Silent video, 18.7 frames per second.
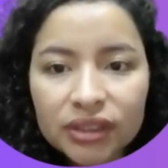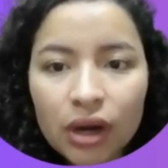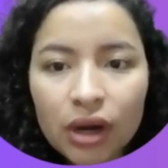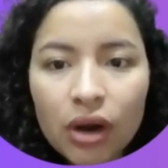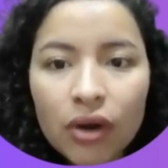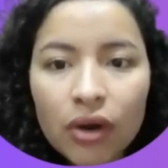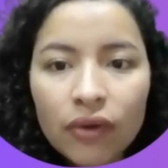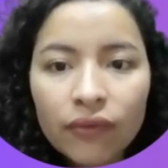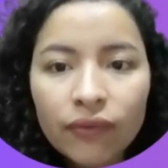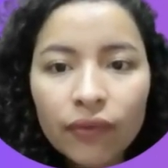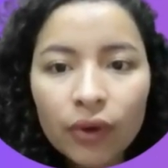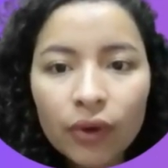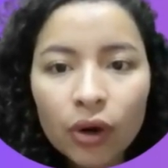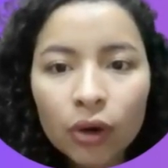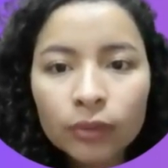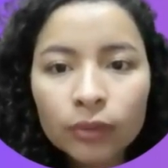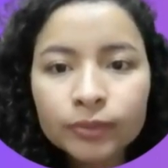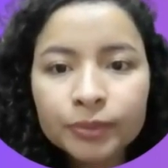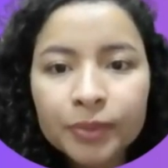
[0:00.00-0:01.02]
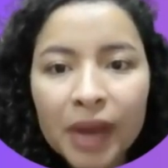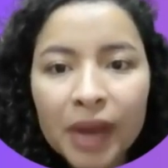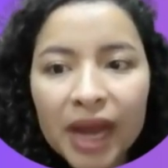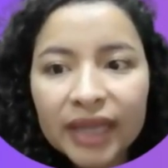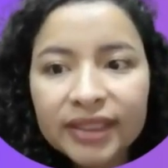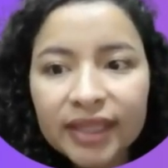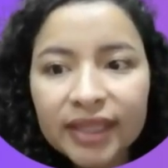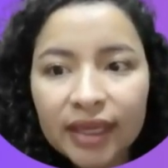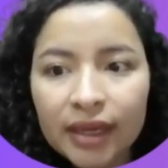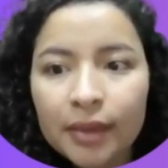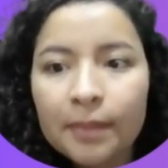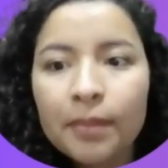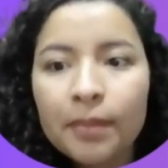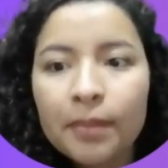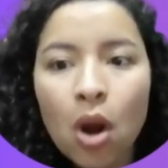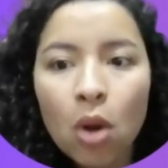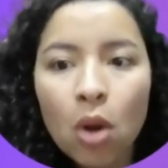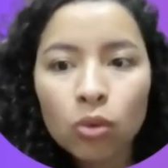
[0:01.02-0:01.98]
formed by the
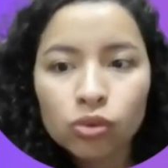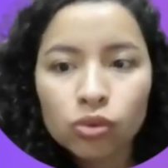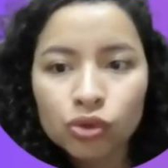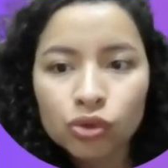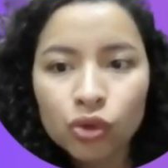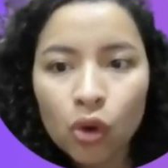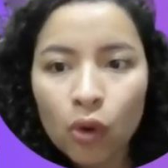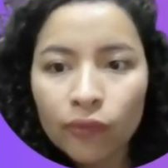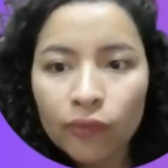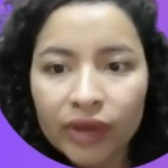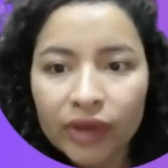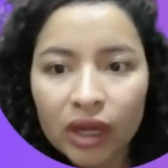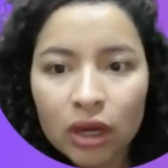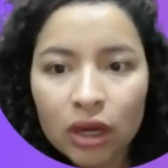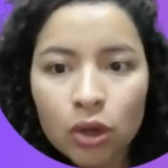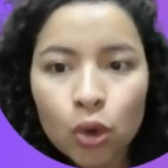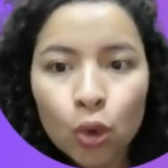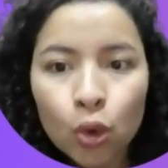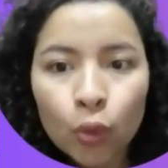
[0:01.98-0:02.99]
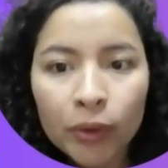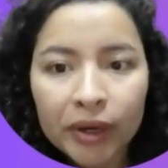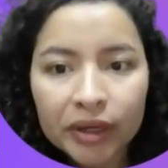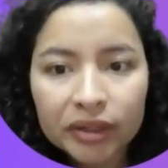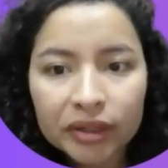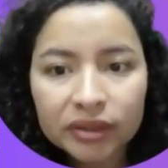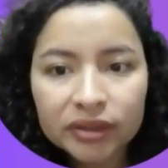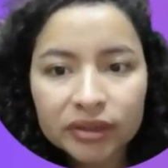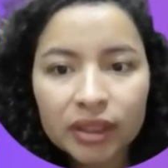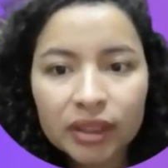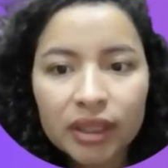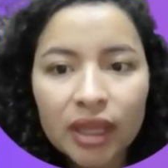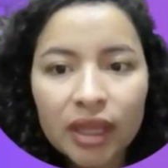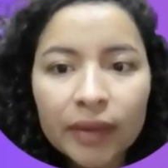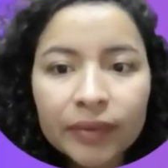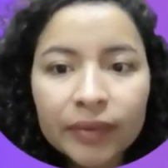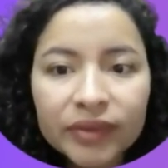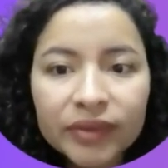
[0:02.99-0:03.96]
bones of the lower left
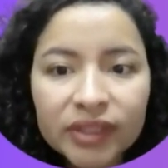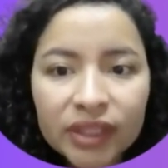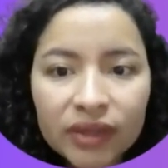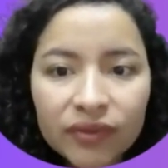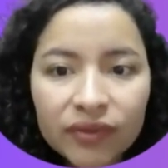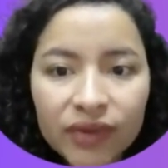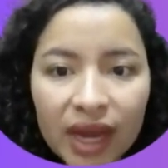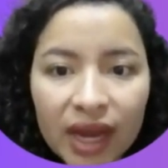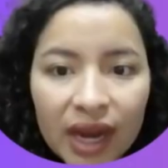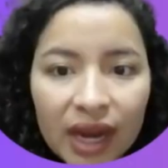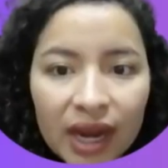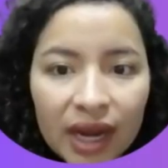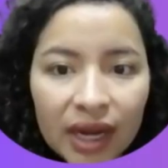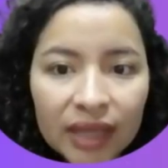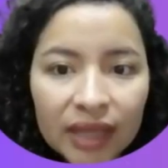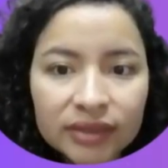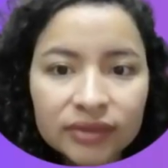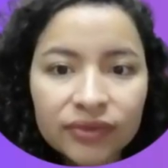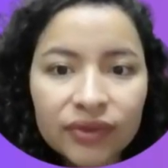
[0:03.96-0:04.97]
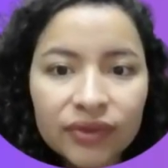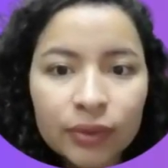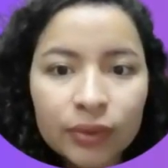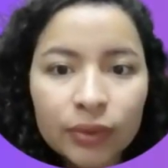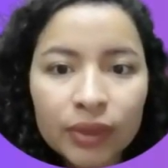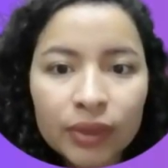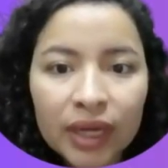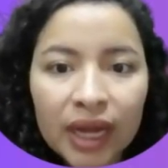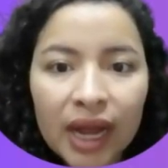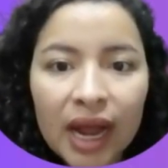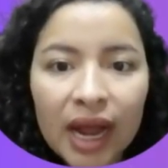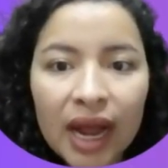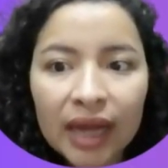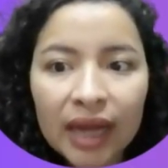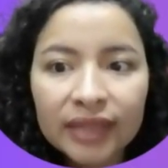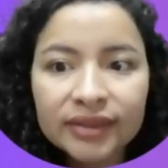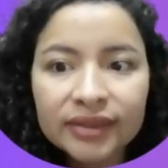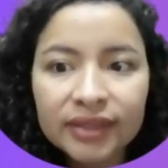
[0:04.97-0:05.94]
tibia and fibula and
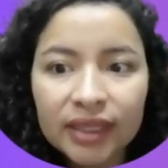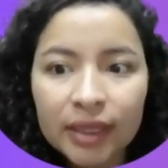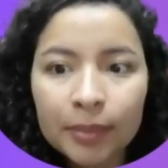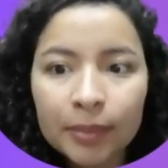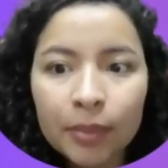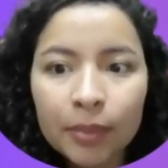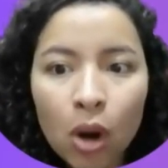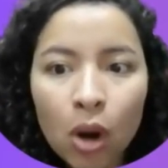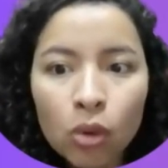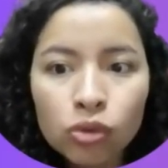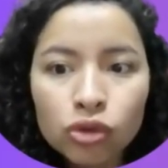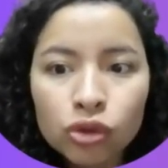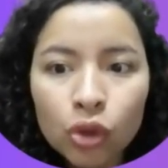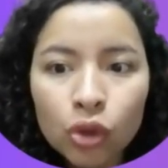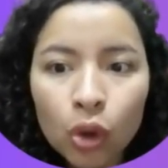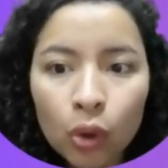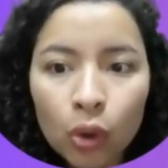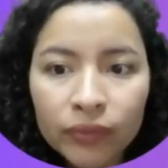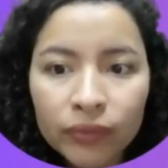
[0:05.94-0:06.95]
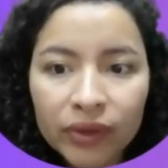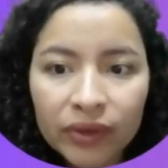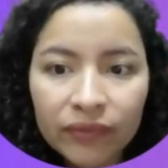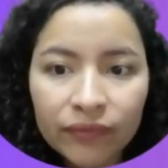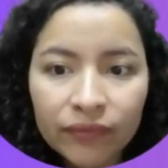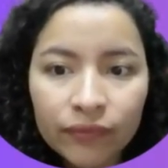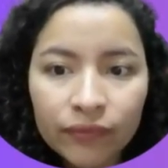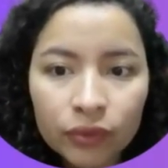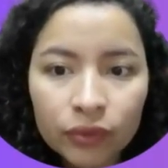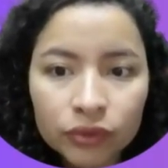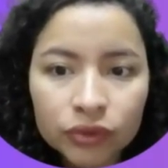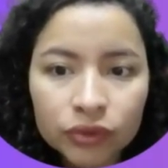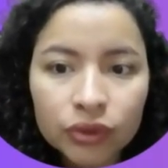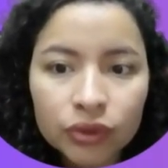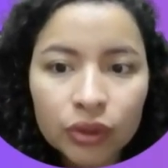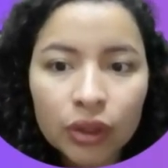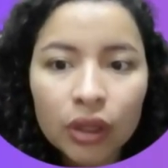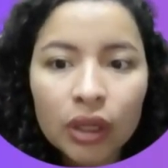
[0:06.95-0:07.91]
the bones of the foot,
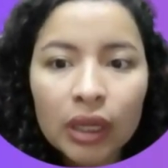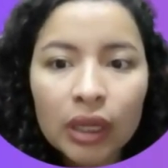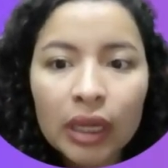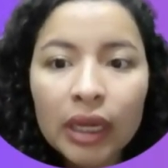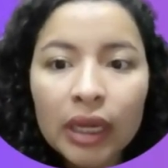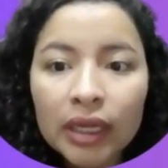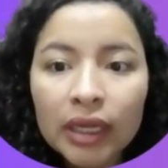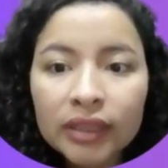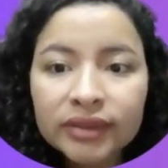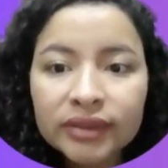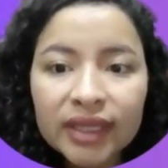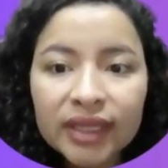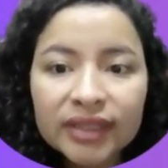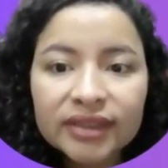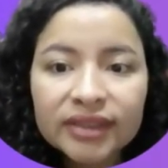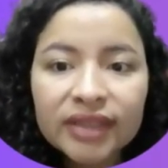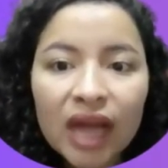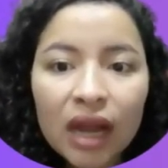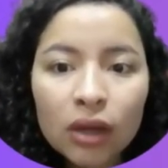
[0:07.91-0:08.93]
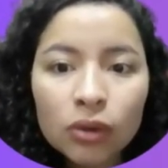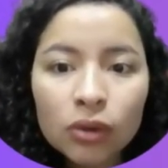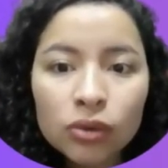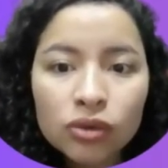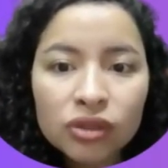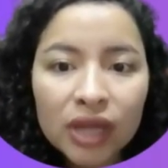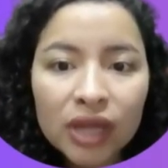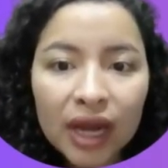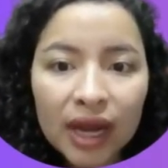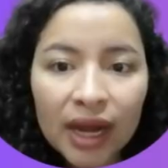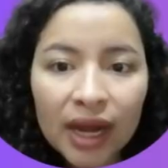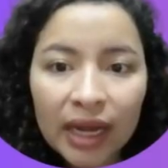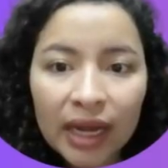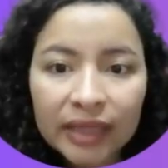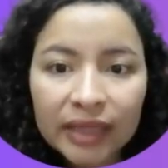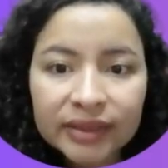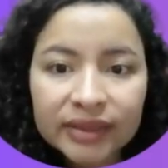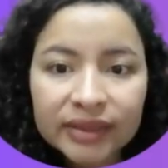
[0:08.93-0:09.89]
the talus and
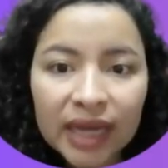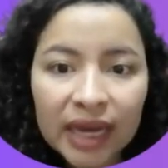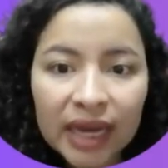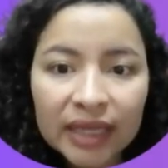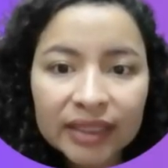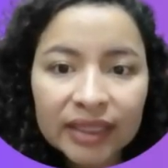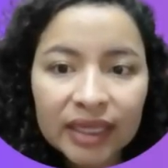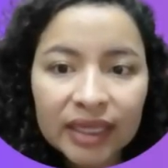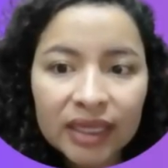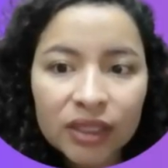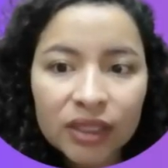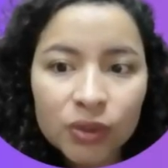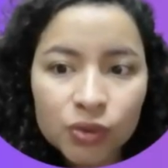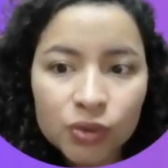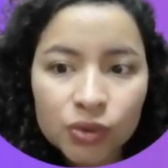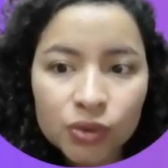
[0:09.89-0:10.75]
calcaneus.